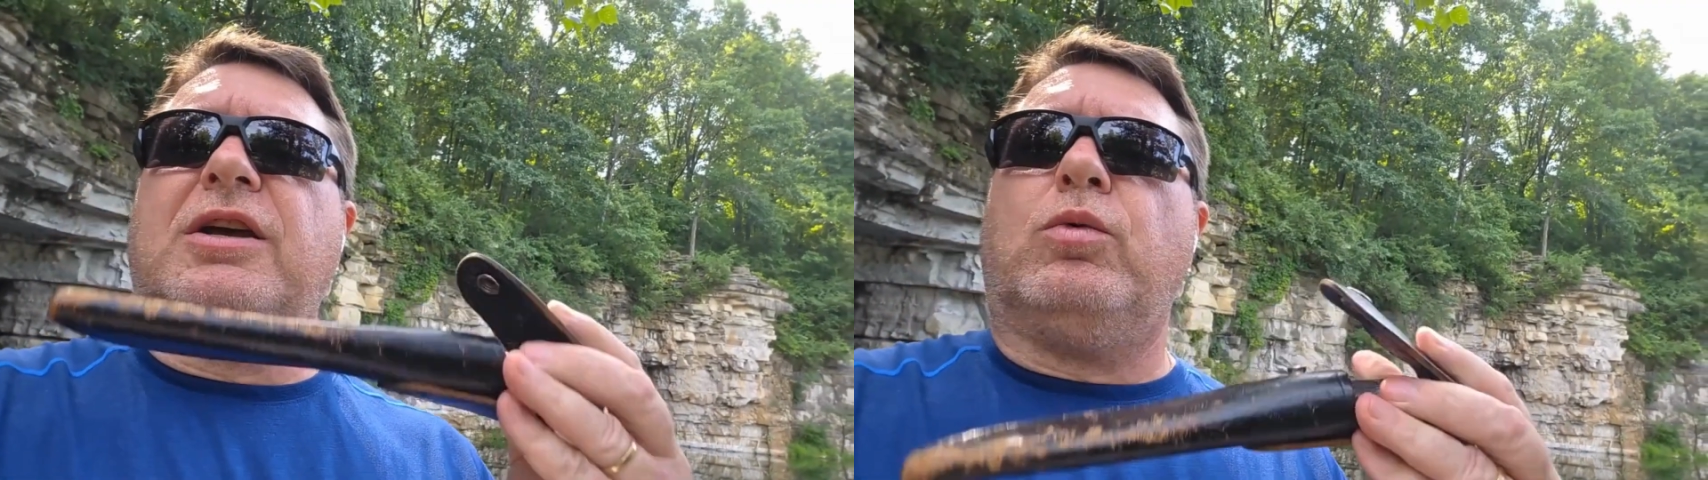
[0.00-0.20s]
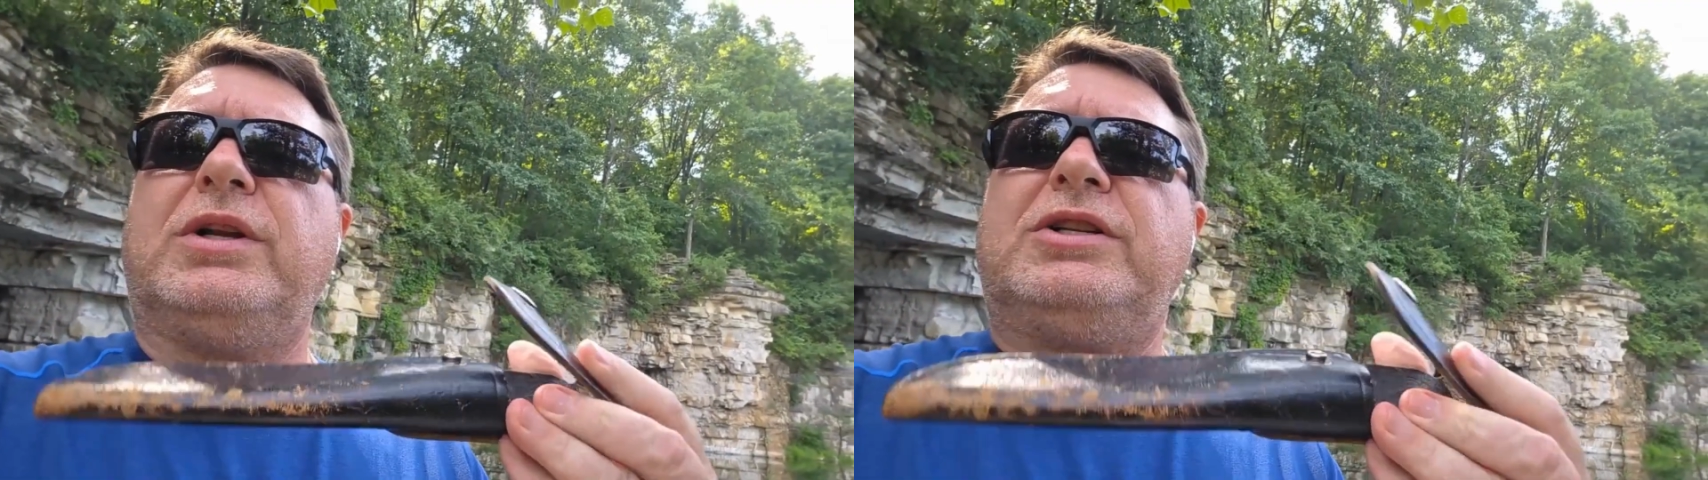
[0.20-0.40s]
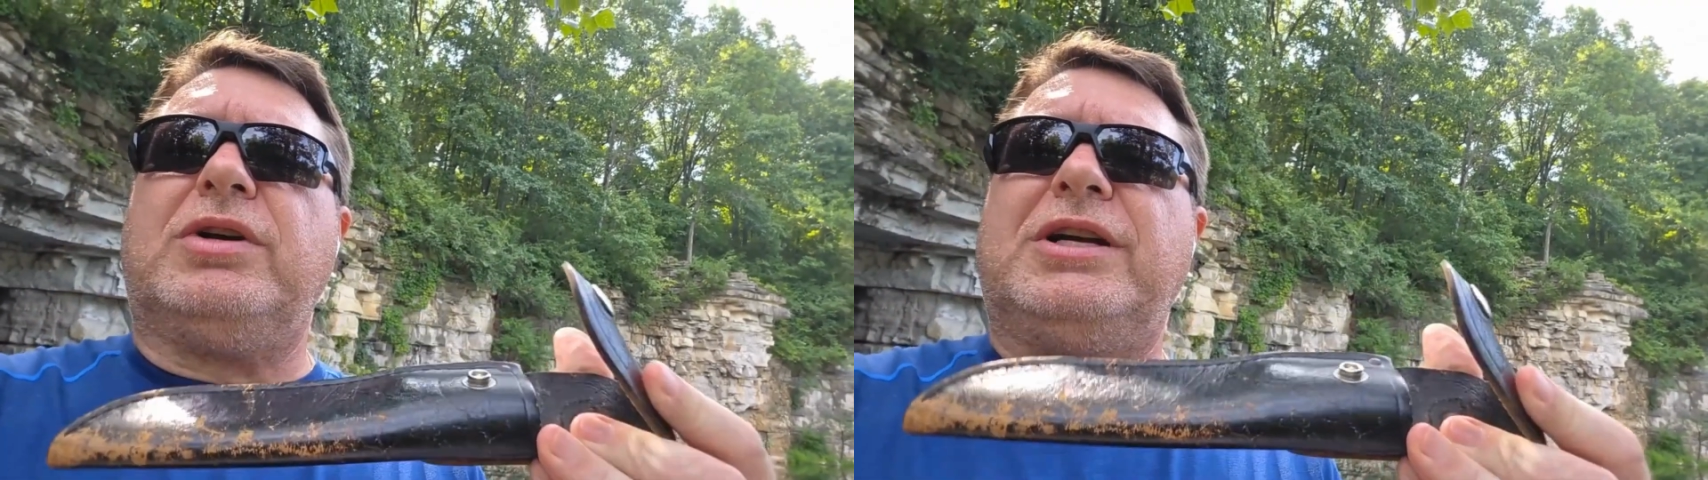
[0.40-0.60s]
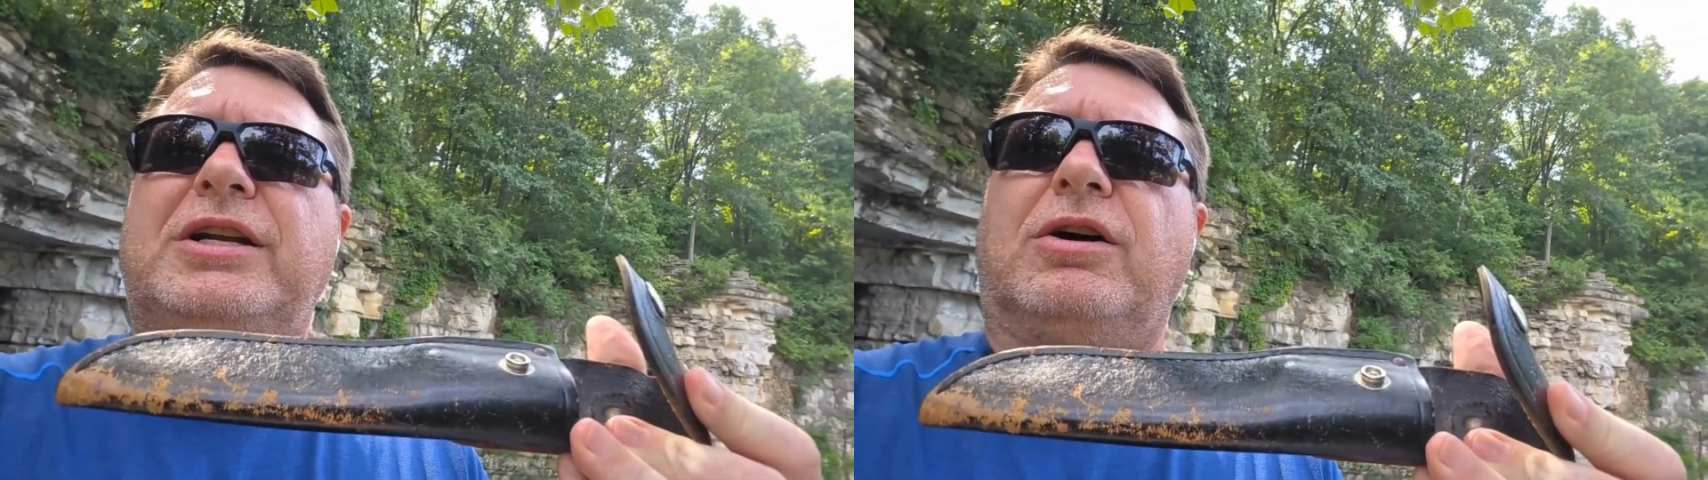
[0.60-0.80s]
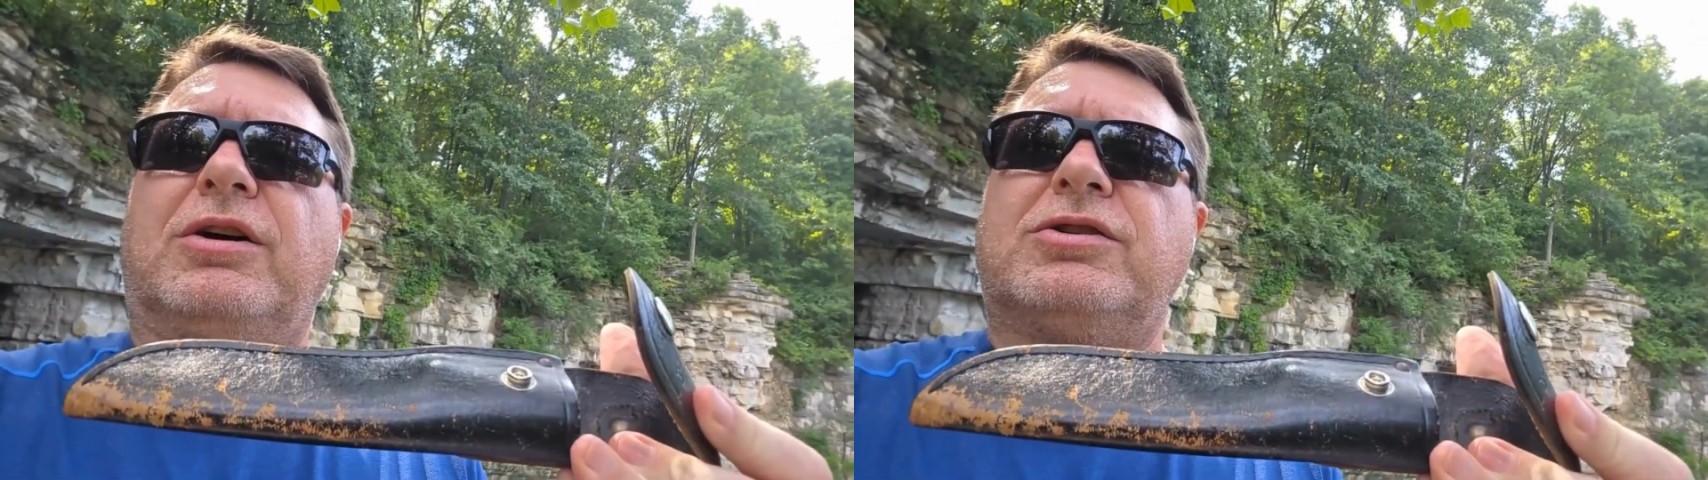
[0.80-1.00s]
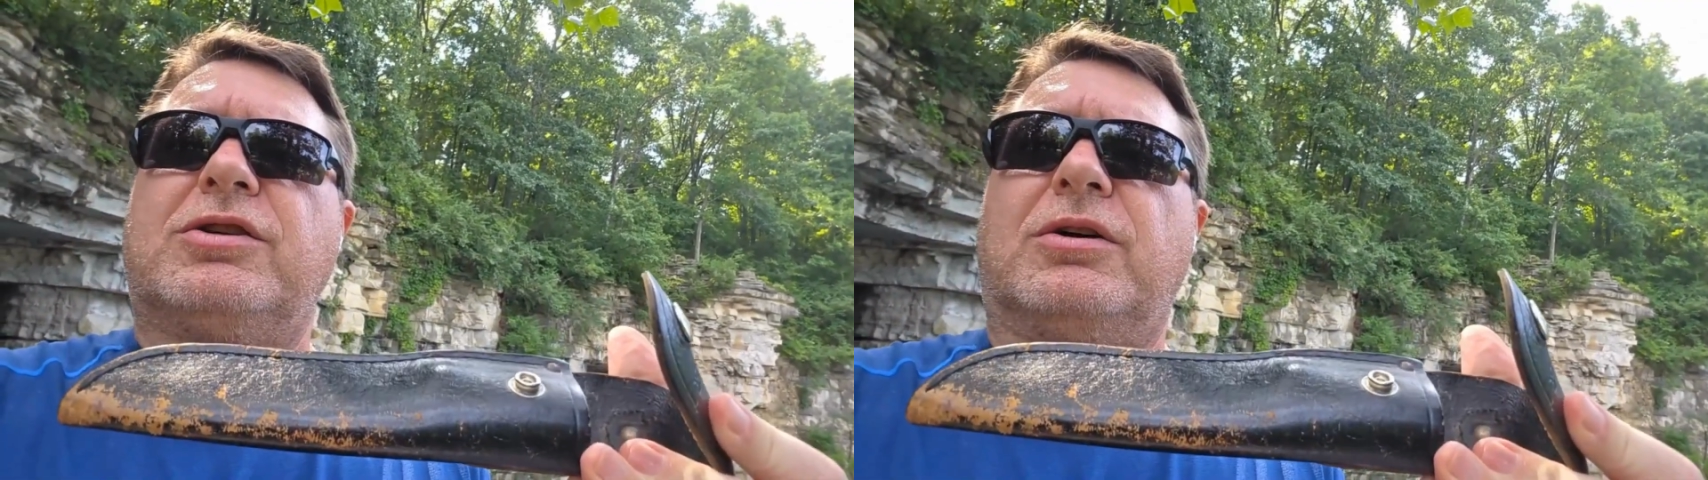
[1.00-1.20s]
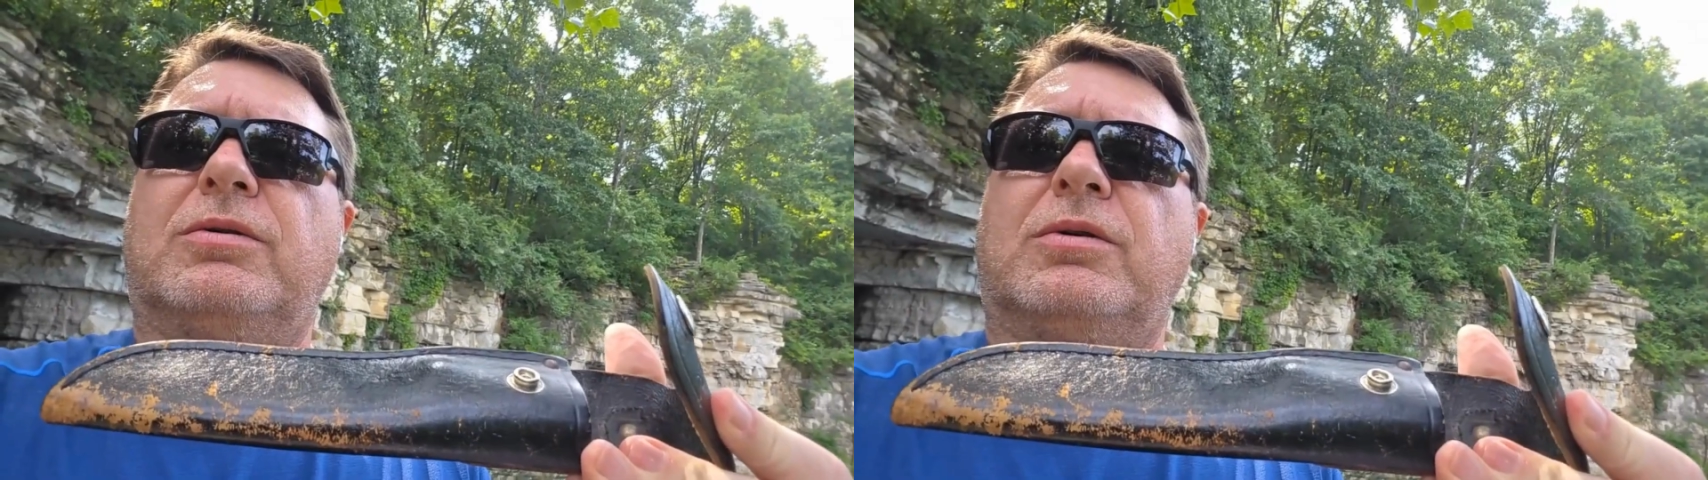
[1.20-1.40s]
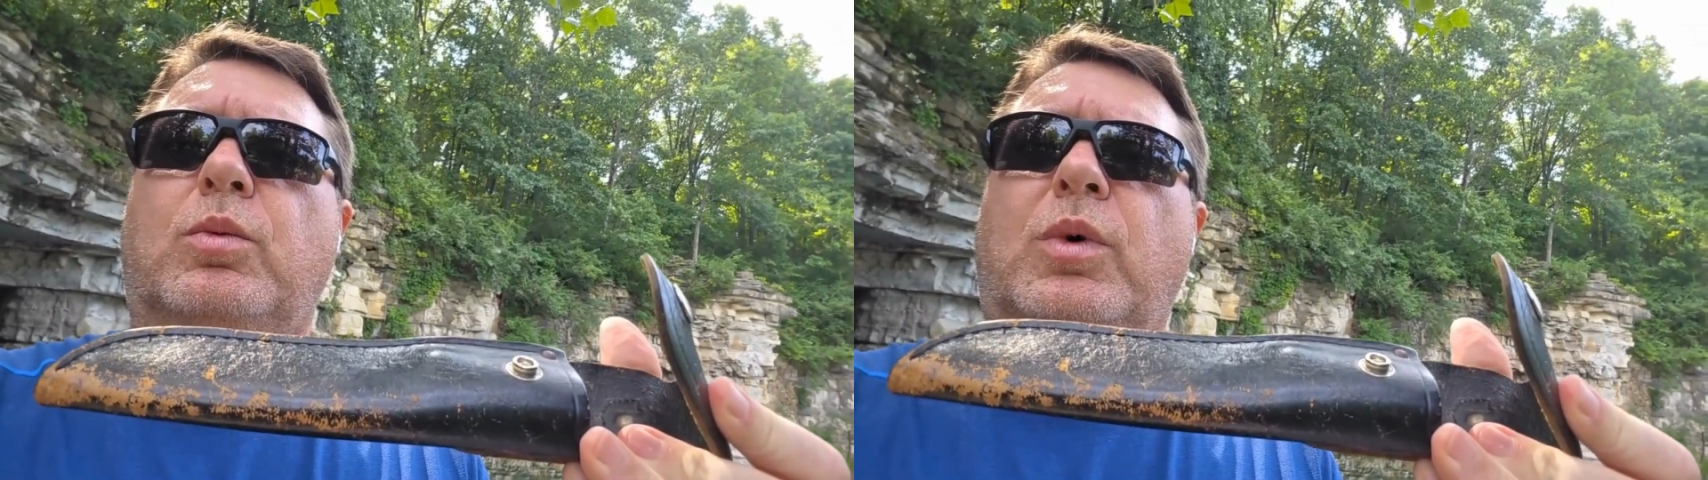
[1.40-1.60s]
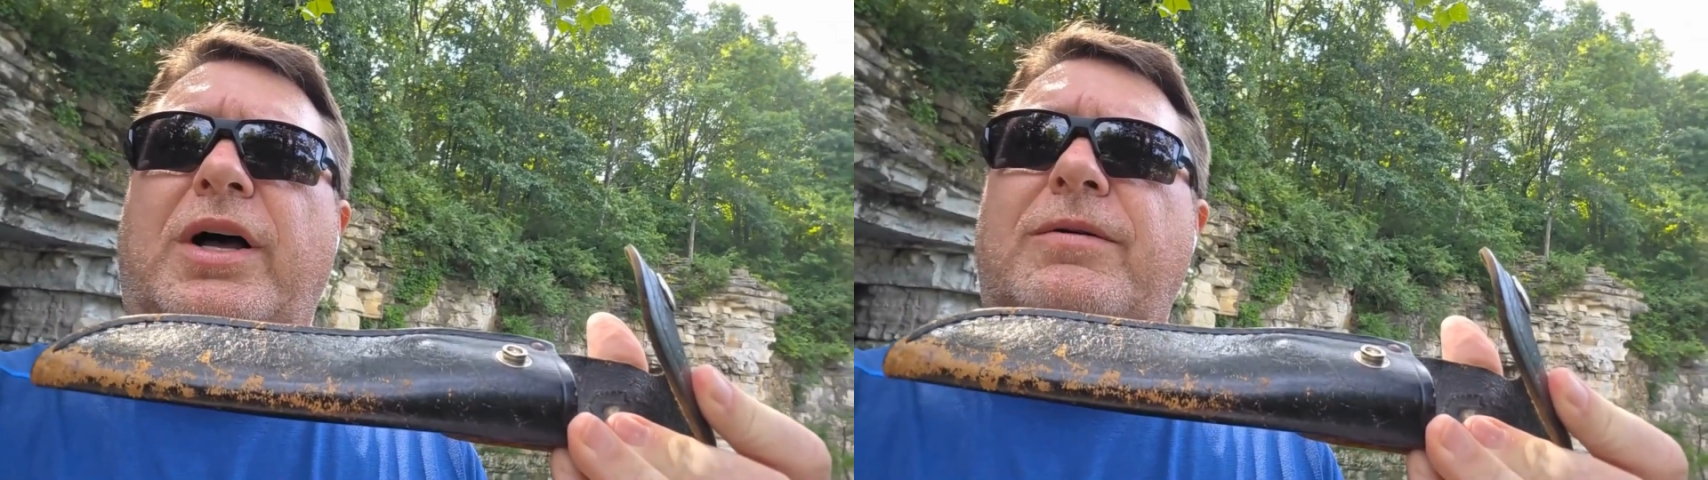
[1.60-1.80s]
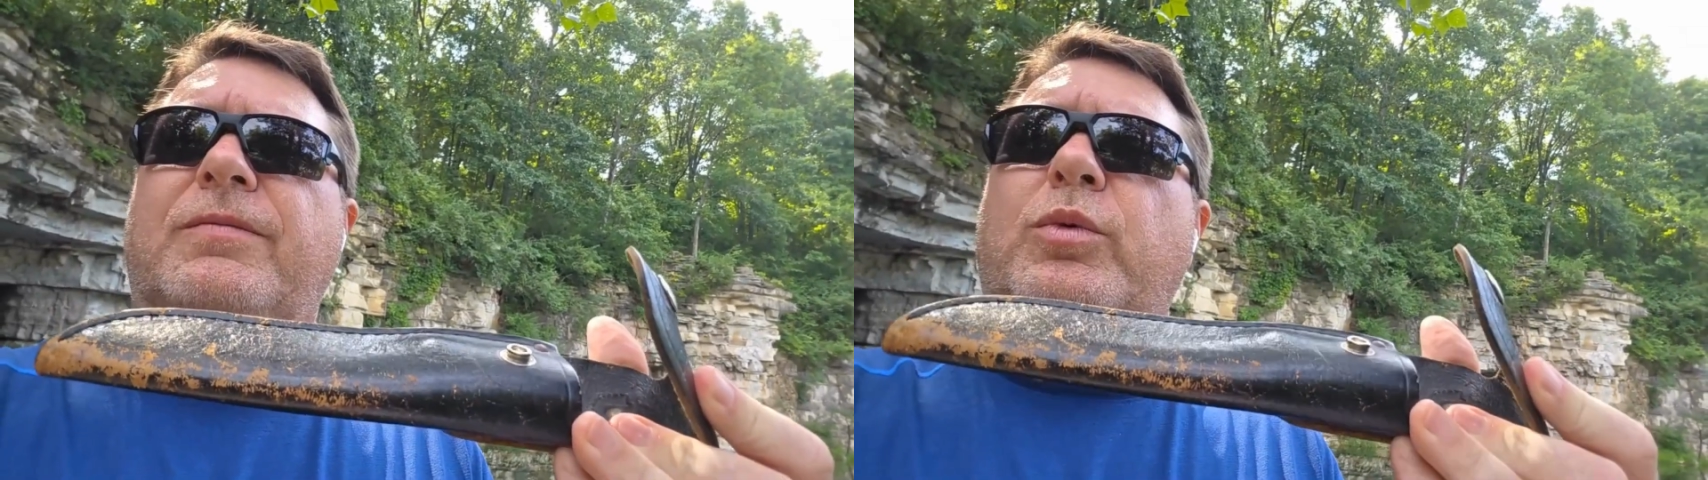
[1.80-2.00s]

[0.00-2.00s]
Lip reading: we treat it also well.